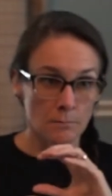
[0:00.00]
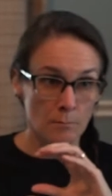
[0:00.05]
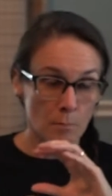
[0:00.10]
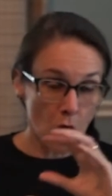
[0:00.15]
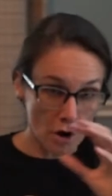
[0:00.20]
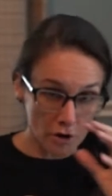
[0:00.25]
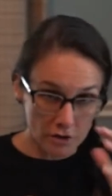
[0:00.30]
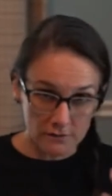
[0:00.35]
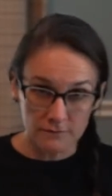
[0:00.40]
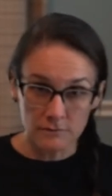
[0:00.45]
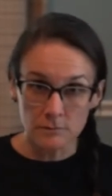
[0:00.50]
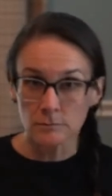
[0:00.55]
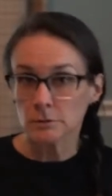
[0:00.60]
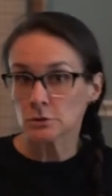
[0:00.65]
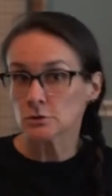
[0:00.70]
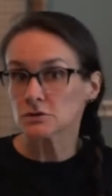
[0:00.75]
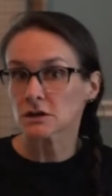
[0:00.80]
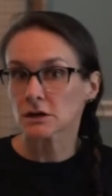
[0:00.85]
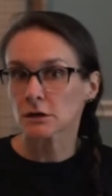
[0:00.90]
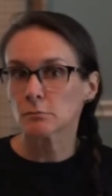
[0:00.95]
part of the
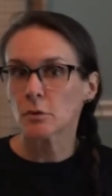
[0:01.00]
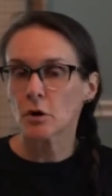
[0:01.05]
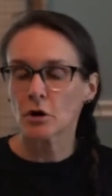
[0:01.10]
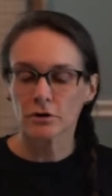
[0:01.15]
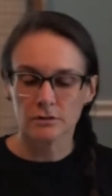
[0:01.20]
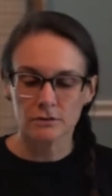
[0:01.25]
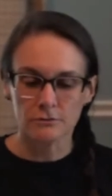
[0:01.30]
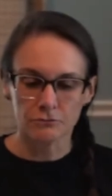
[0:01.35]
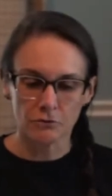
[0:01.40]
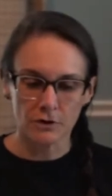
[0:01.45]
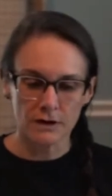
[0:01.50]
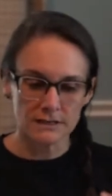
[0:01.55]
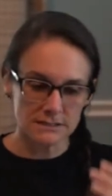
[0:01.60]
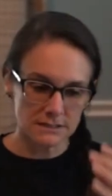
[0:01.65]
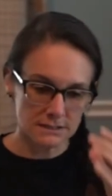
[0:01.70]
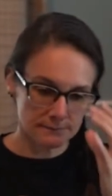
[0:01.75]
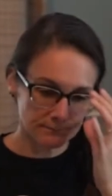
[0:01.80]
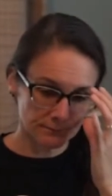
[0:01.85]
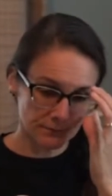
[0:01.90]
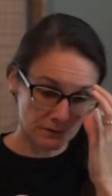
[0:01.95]
music and part of the
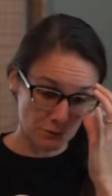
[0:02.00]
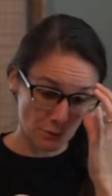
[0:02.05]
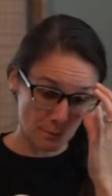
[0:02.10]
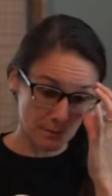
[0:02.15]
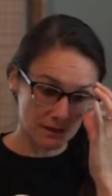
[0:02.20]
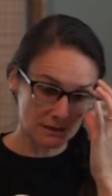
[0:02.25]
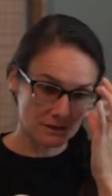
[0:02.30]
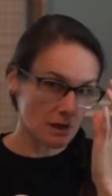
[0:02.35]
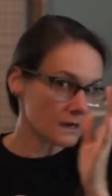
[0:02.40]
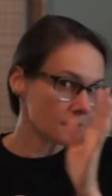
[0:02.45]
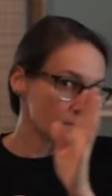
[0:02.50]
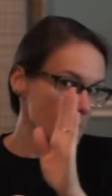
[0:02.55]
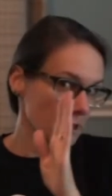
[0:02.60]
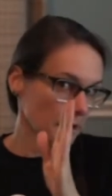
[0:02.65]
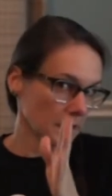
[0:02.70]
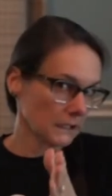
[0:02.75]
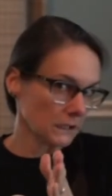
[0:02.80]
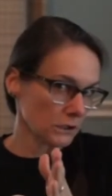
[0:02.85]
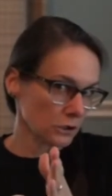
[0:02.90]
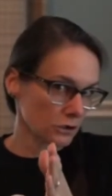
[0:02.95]
phrasing. So I'm going to talk about it
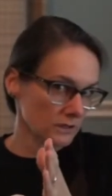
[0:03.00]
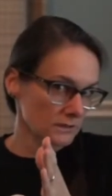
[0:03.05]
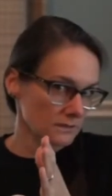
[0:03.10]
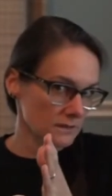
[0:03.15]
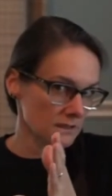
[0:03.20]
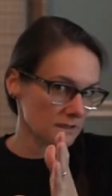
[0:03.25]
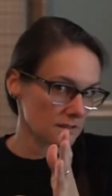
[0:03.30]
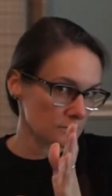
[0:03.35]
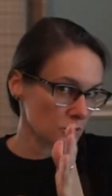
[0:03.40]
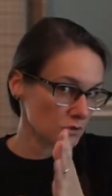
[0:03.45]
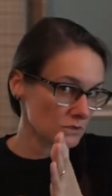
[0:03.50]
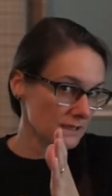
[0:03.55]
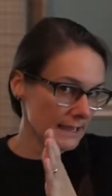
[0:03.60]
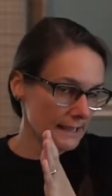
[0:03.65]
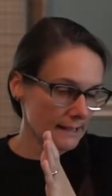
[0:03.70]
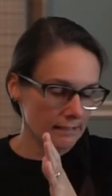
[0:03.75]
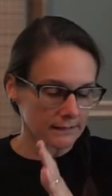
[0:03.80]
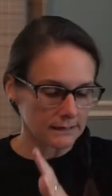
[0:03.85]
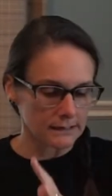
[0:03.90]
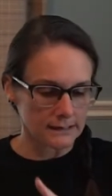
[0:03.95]
here in the
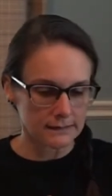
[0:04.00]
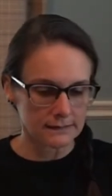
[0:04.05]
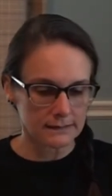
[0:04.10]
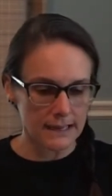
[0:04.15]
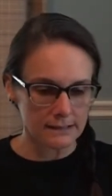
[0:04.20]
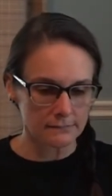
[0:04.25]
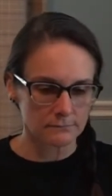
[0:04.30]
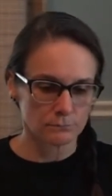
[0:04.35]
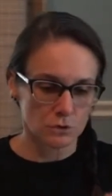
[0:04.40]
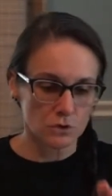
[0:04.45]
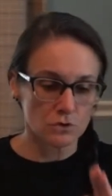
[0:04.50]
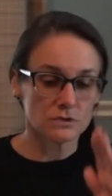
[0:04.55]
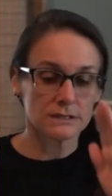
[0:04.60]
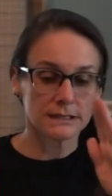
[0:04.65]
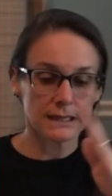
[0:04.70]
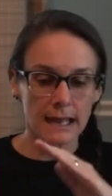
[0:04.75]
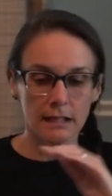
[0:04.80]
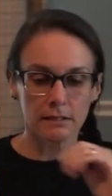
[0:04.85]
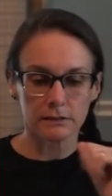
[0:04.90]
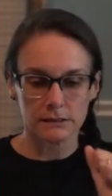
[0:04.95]

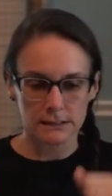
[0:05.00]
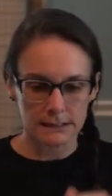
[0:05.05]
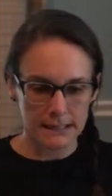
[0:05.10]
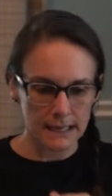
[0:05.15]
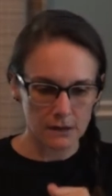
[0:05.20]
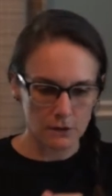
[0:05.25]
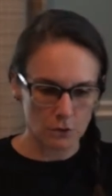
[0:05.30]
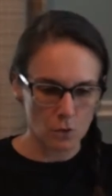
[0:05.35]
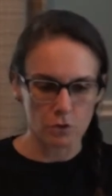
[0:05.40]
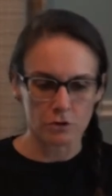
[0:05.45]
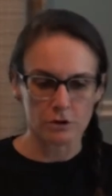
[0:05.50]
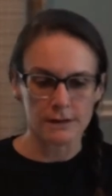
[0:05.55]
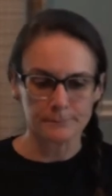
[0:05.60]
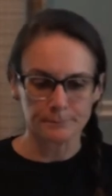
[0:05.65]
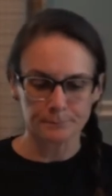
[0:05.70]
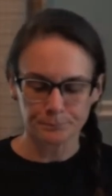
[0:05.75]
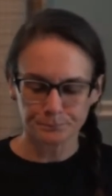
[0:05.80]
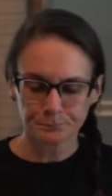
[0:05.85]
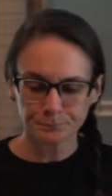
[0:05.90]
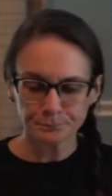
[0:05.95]
musicality category.
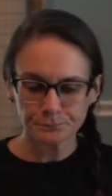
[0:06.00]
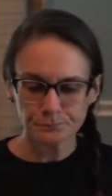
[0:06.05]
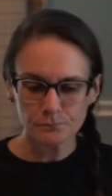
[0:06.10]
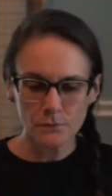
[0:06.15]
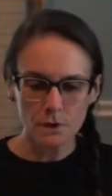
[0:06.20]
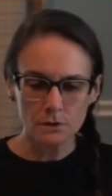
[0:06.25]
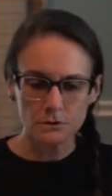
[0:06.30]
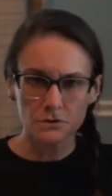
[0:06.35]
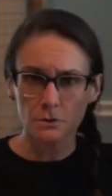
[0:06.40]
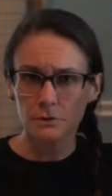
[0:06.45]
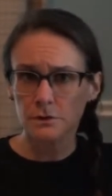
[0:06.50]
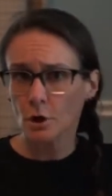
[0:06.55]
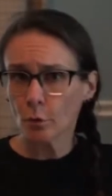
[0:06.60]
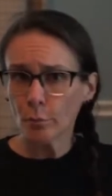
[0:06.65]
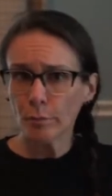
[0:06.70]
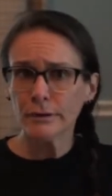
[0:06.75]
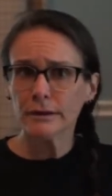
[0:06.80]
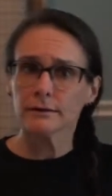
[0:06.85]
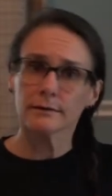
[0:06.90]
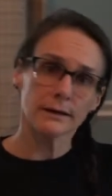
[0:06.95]
So in the
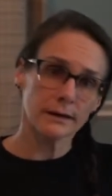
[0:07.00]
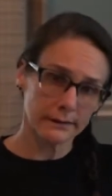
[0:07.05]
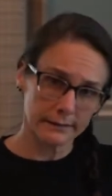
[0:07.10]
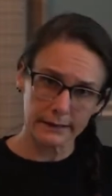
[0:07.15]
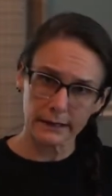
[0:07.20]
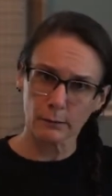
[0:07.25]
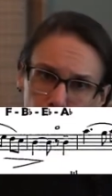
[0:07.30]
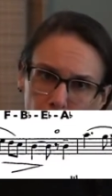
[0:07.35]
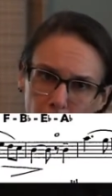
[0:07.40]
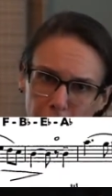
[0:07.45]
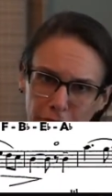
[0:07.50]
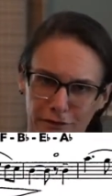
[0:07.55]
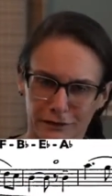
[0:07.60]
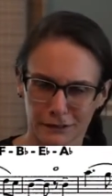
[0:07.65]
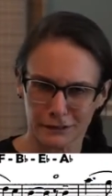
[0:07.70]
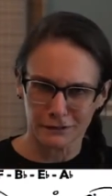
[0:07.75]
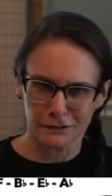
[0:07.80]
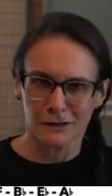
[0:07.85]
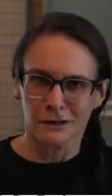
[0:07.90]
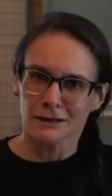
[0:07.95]
opening, I take a breath
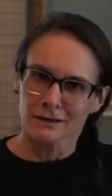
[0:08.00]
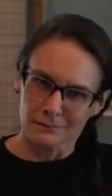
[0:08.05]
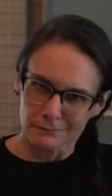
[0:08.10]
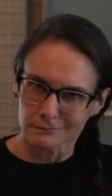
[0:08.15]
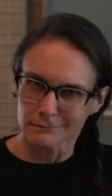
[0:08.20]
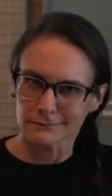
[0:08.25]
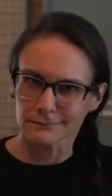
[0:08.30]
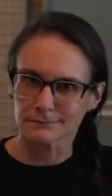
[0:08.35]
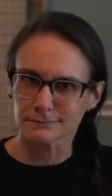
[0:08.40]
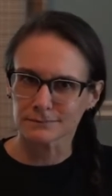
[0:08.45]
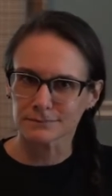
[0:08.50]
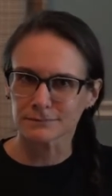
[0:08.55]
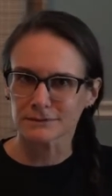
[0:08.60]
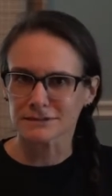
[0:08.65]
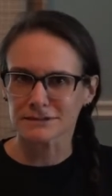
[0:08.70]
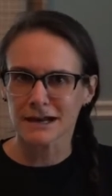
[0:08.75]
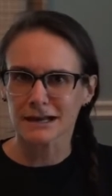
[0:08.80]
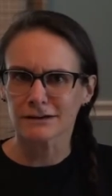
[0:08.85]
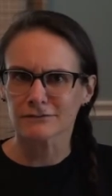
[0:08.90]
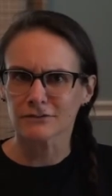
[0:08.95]
in. It's
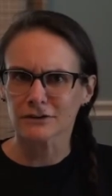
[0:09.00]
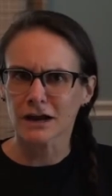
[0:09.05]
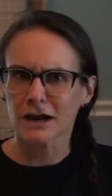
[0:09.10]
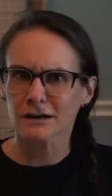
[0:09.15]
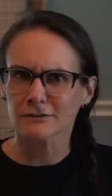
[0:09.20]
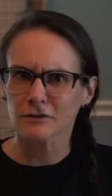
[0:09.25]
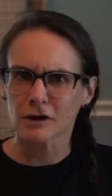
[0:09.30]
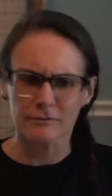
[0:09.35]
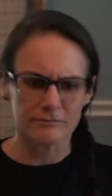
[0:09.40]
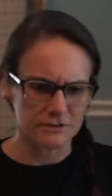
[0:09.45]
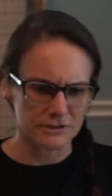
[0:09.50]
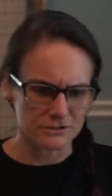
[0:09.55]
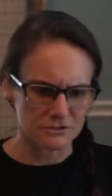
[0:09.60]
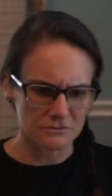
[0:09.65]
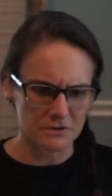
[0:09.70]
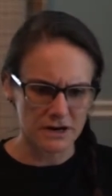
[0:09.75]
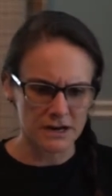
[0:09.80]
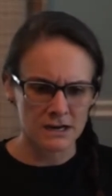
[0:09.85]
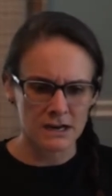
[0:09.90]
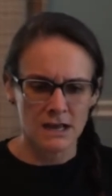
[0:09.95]
kind of obvious,
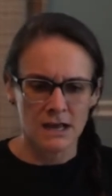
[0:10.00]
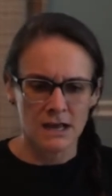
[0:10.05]
right?